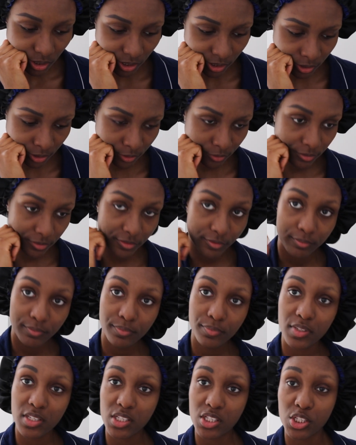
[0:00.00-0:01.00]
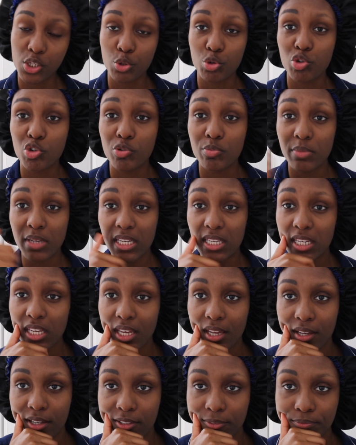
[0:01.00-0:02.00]
of social
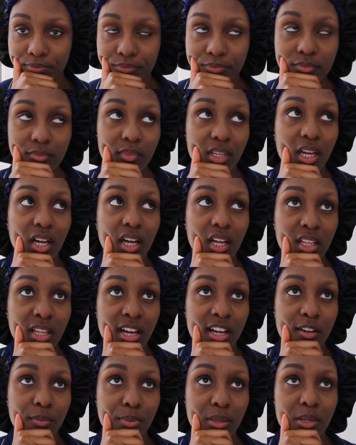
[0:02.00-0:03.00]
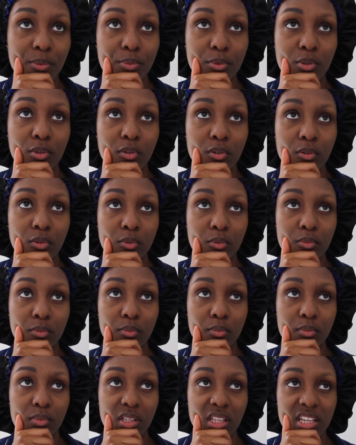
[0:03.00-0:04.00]
media. A lot of people
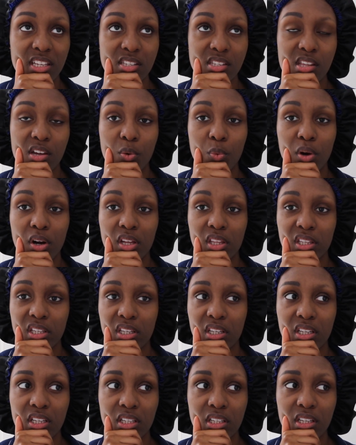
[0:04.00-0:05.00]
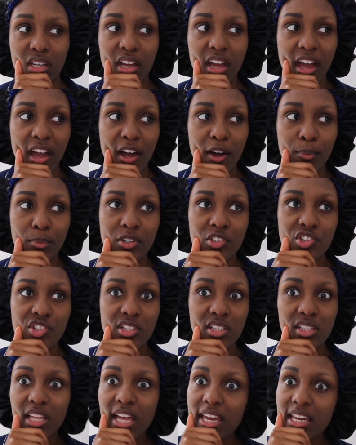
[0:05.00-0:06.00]
place their worth in how much
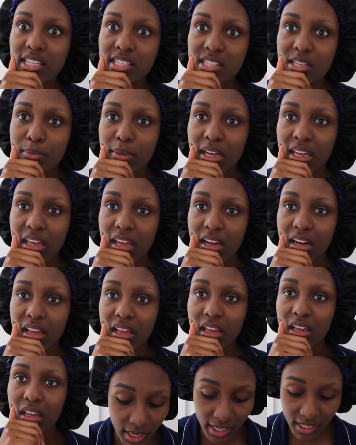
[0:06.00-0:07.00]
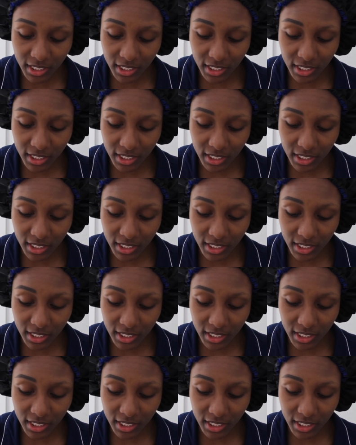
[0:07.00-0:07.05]
likes am I getting.